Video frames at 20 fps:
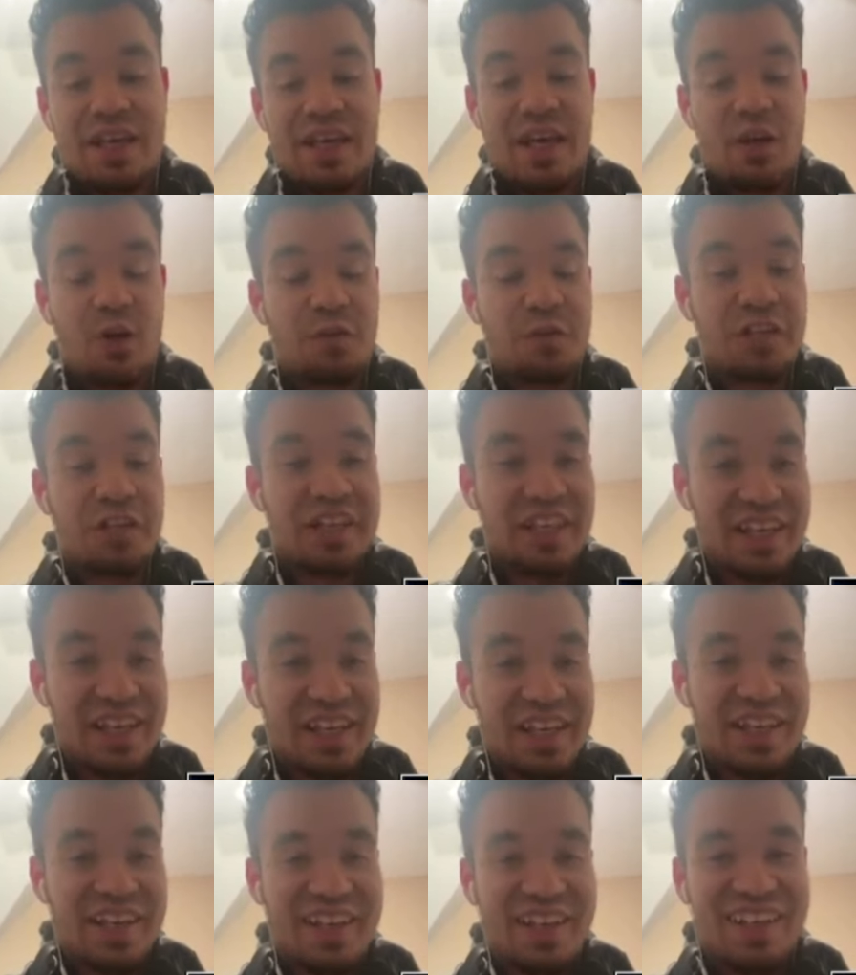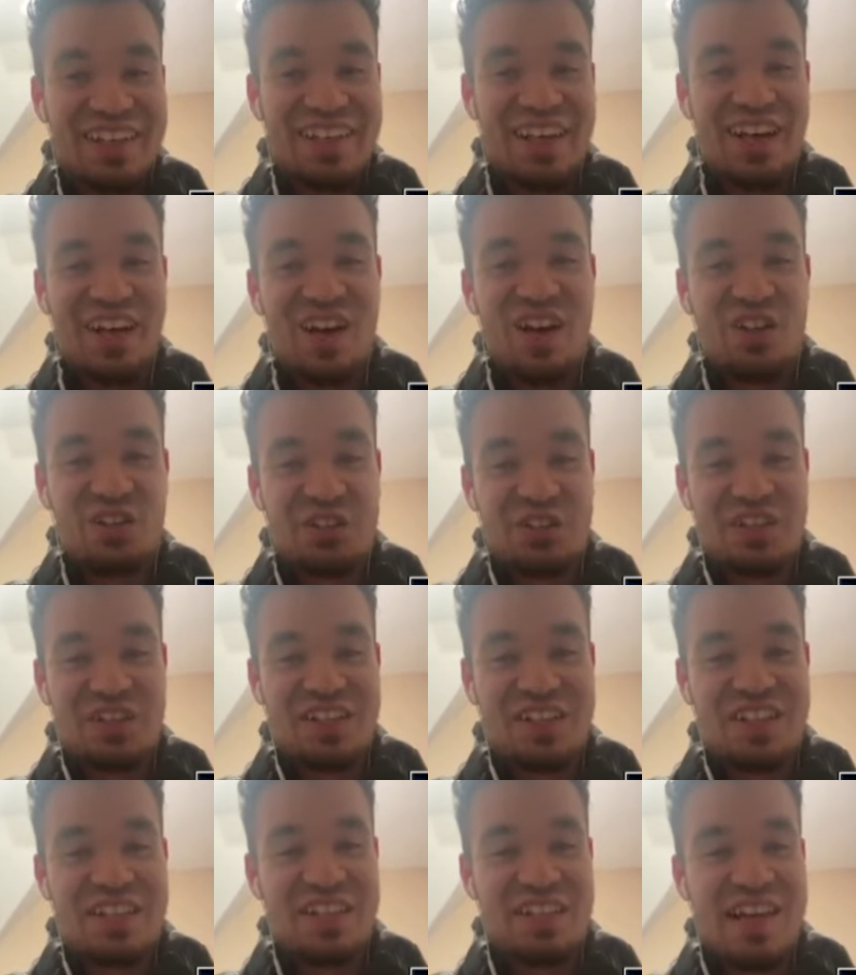It overheated, you know,
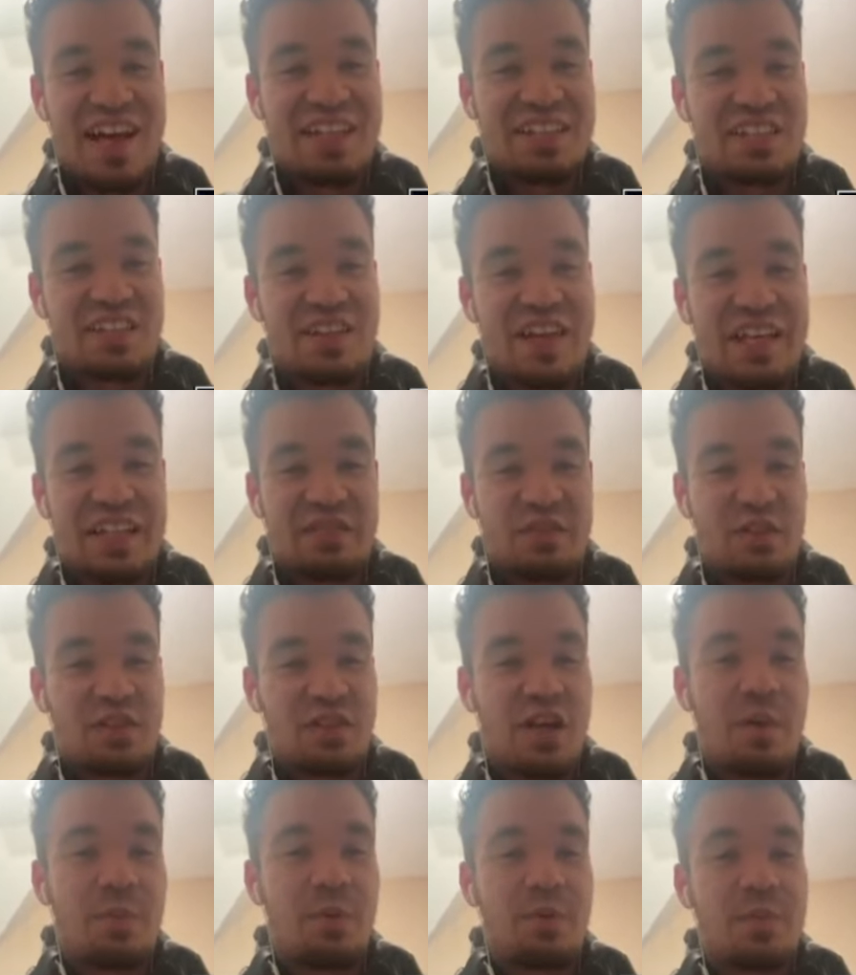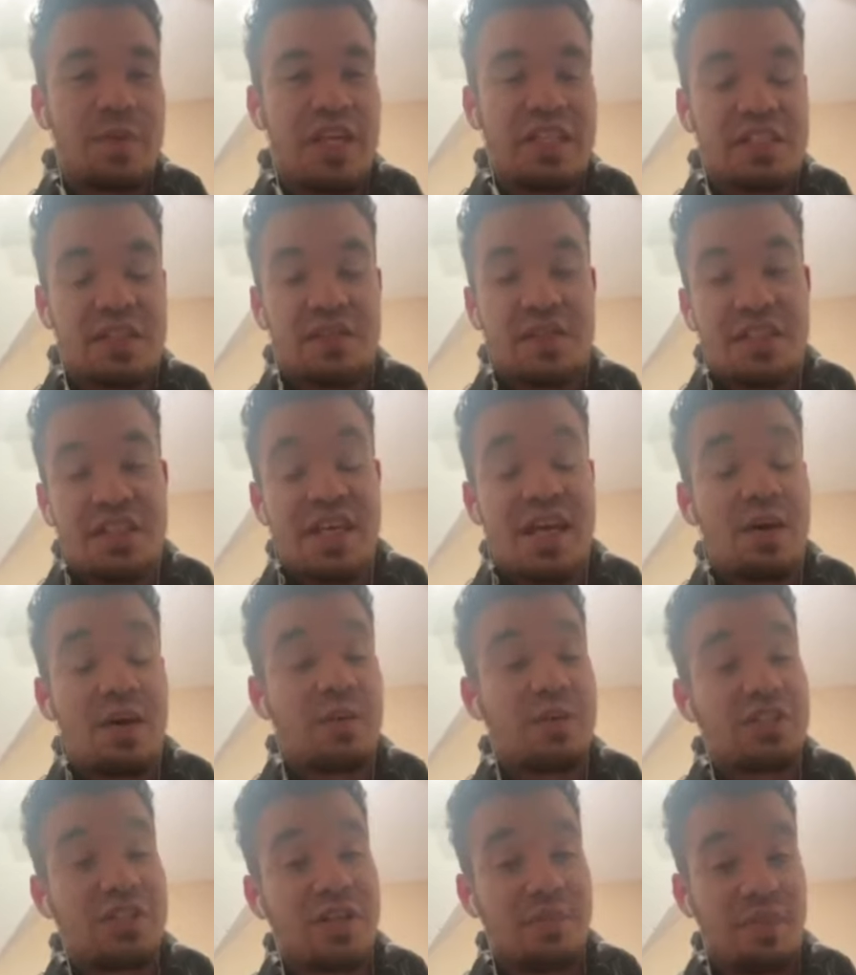during the last like couple minutes of the
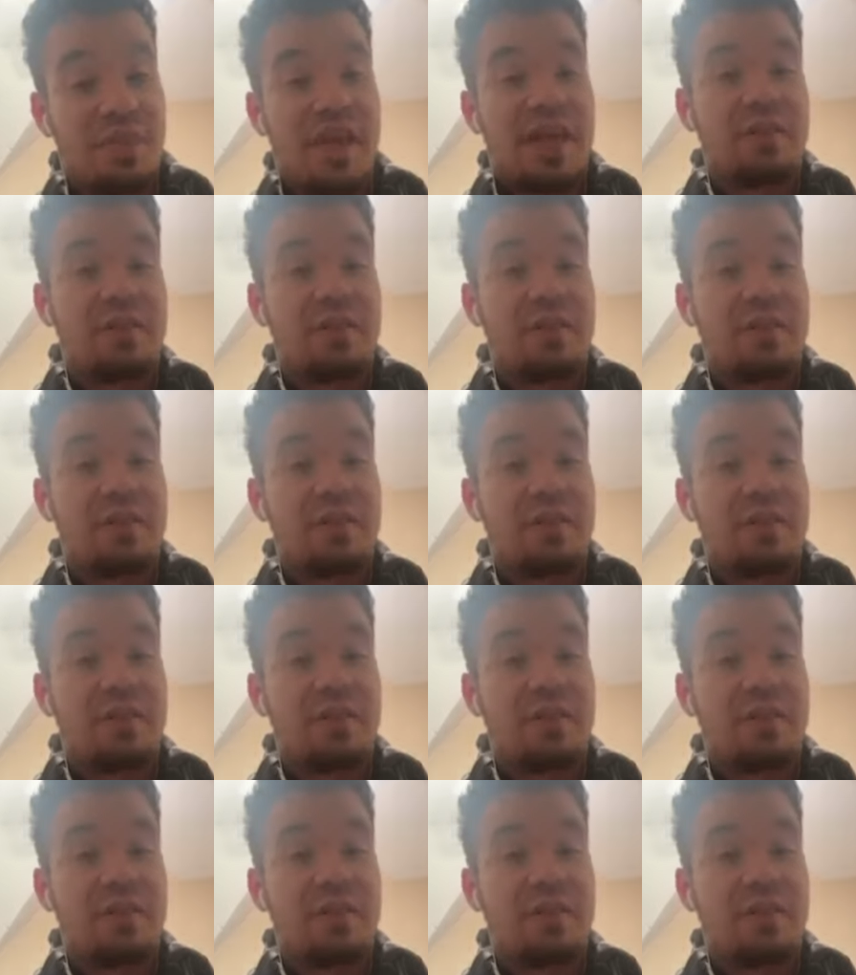set, which I'm